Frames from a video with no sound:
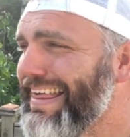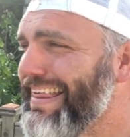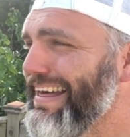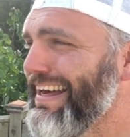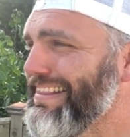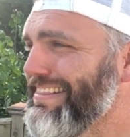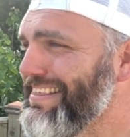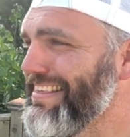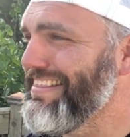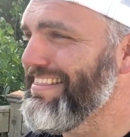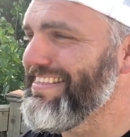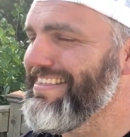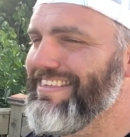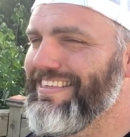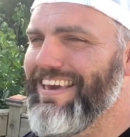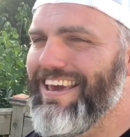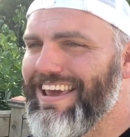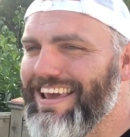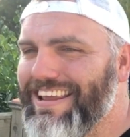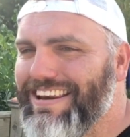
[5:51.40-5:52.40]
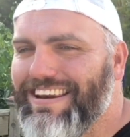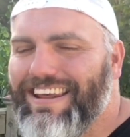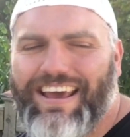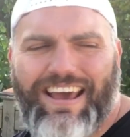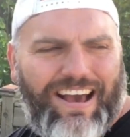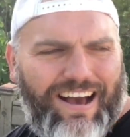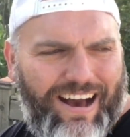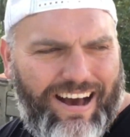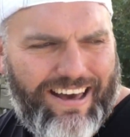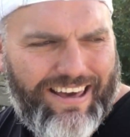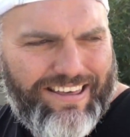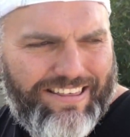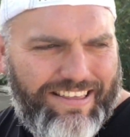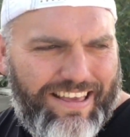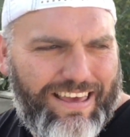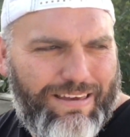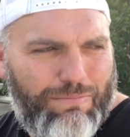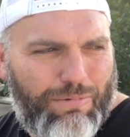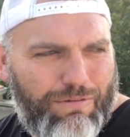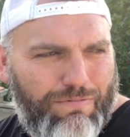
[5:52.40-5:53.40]
That's insane. Highest
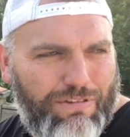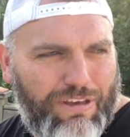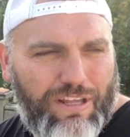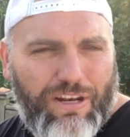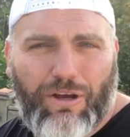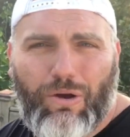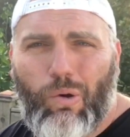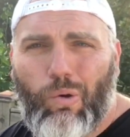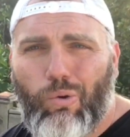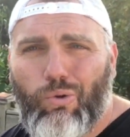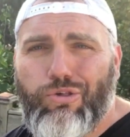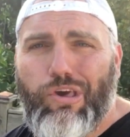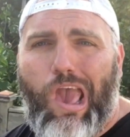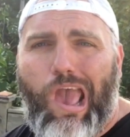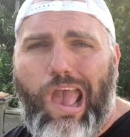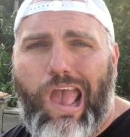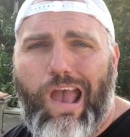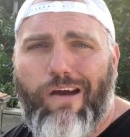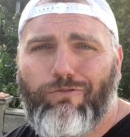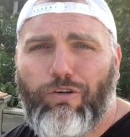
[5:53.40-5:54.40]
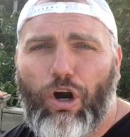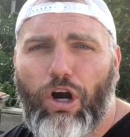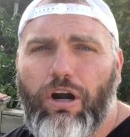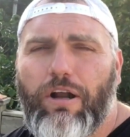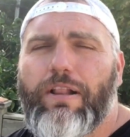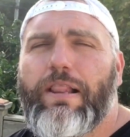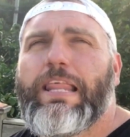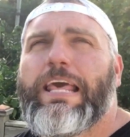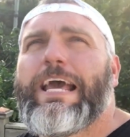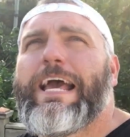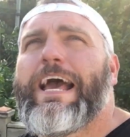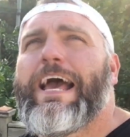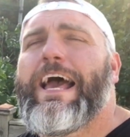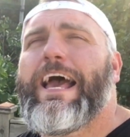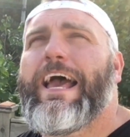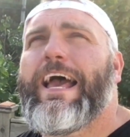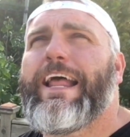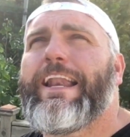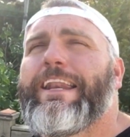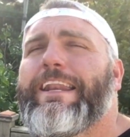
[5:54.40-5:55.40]
ABV in a Kolsch ever.
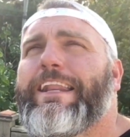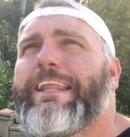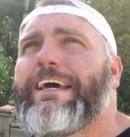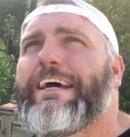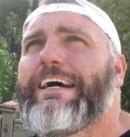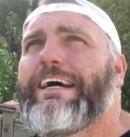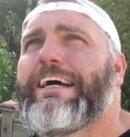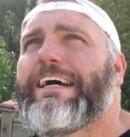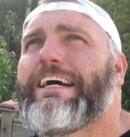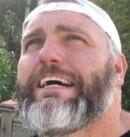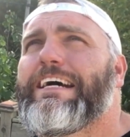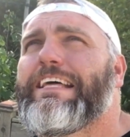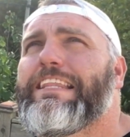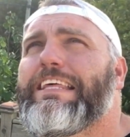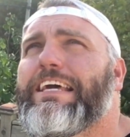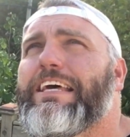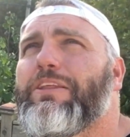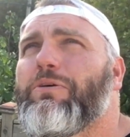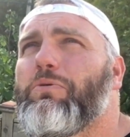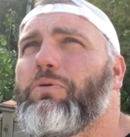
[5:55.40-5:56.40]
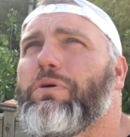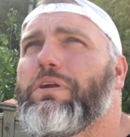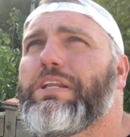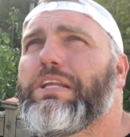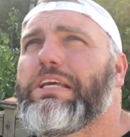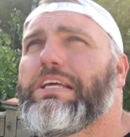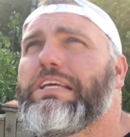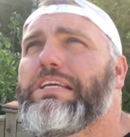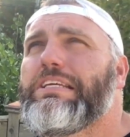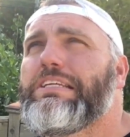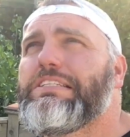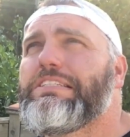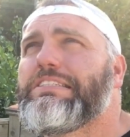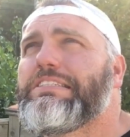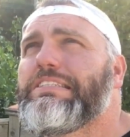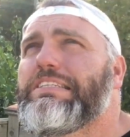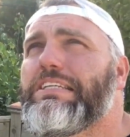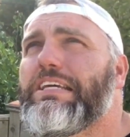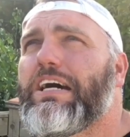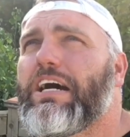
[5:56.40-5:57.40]
And the other one
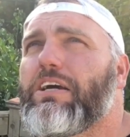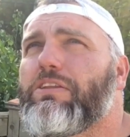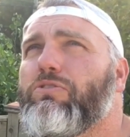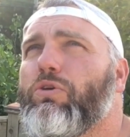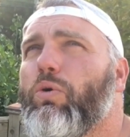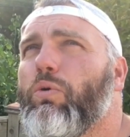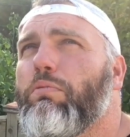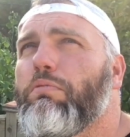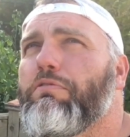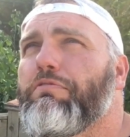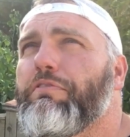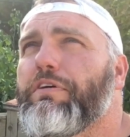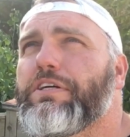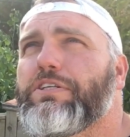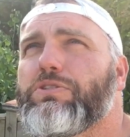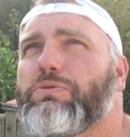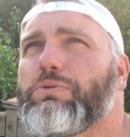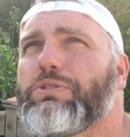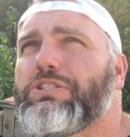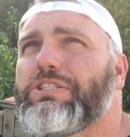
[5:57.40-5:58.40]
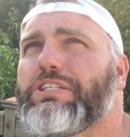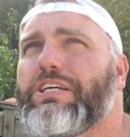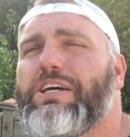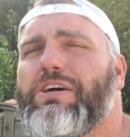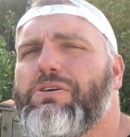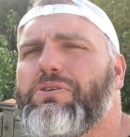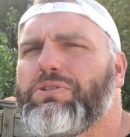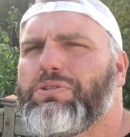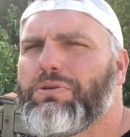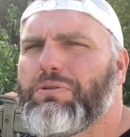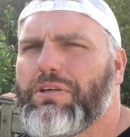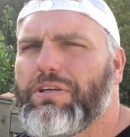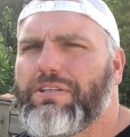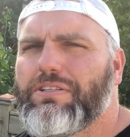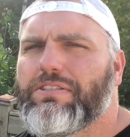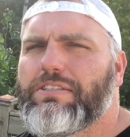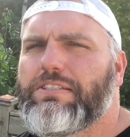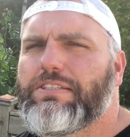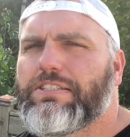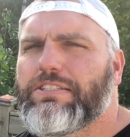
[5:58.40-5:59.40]
is the Oktoberfest, which I also
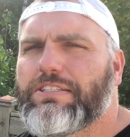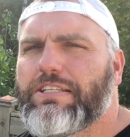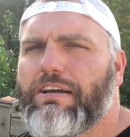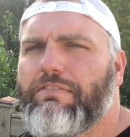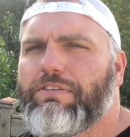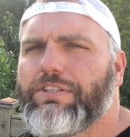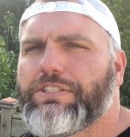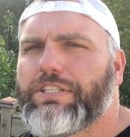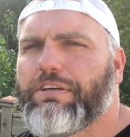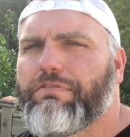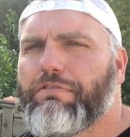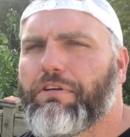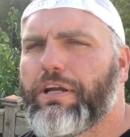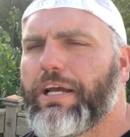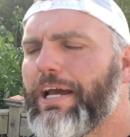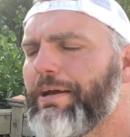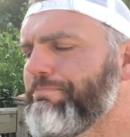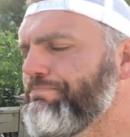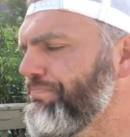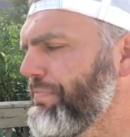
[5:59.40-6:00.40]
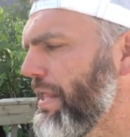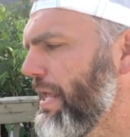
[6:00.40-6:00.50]
think is in the 7s. I forget.